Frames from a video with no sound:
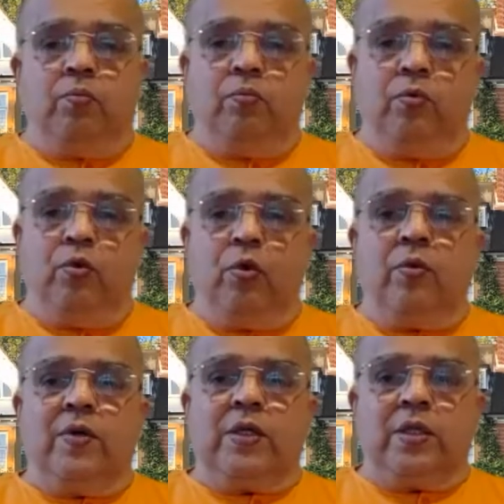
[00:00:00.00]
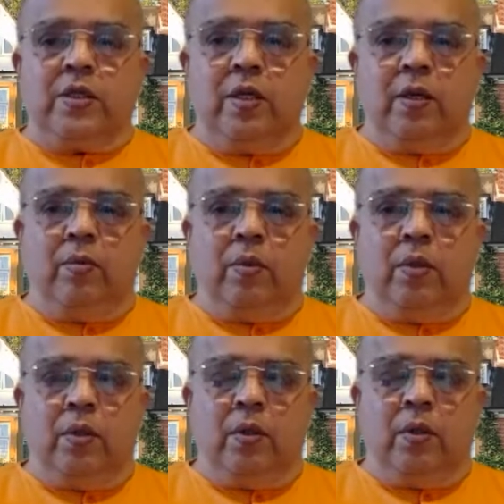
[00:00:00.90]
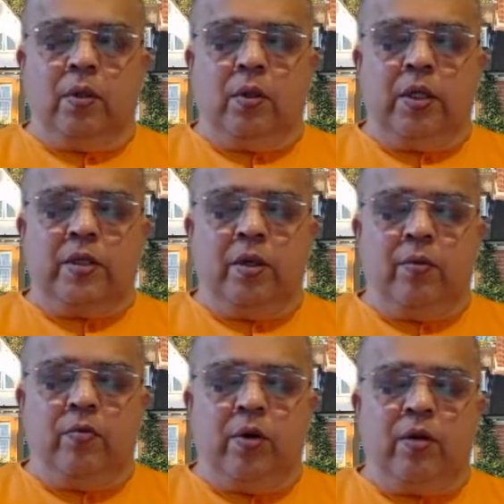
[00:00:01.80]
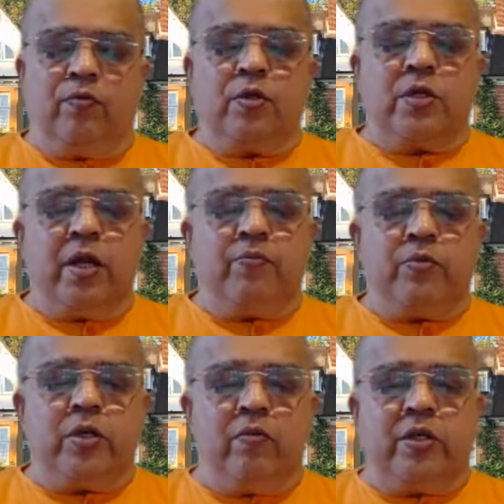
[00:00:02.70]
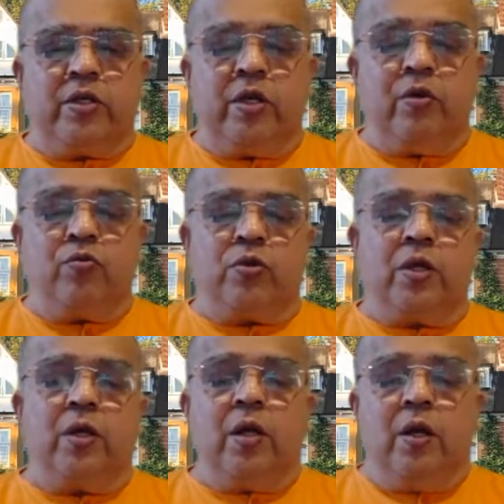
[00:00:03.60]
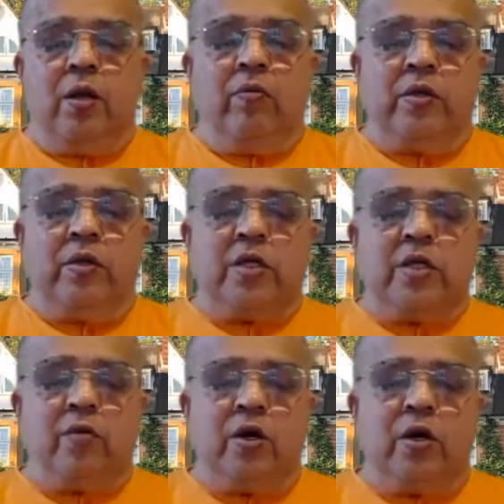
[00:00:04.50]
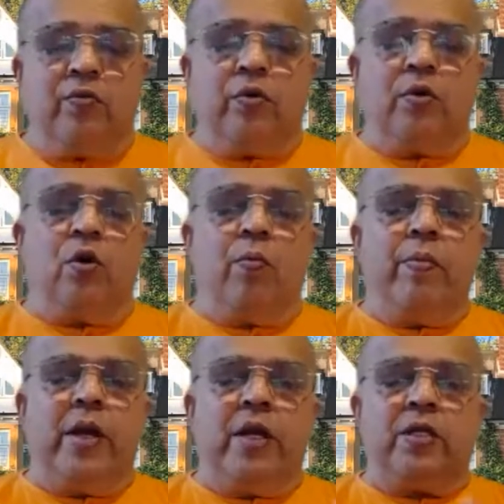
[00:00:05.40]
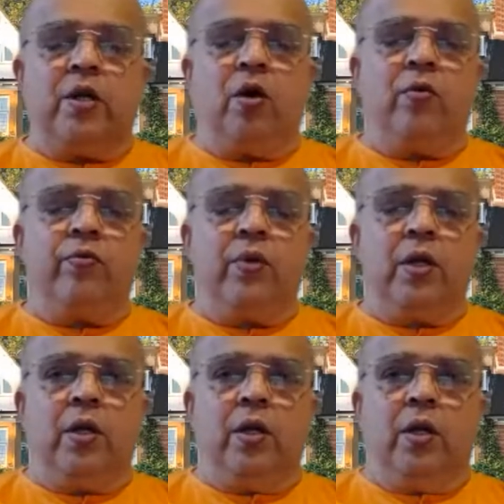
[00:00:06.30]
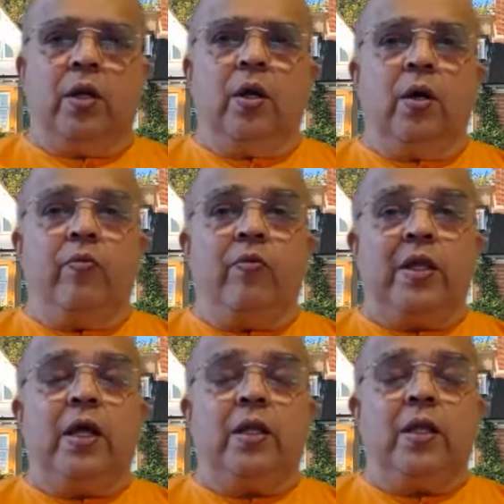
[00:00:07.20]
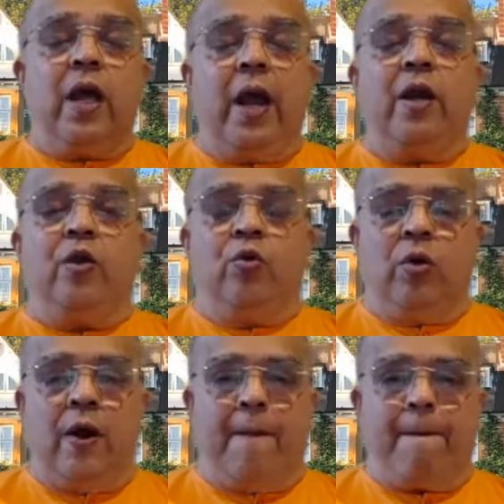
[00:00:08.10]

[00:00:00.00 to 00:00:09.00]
Yoga Vasishtha is a wonderful scripture which is a wonderful combination of Vedanta and yoga.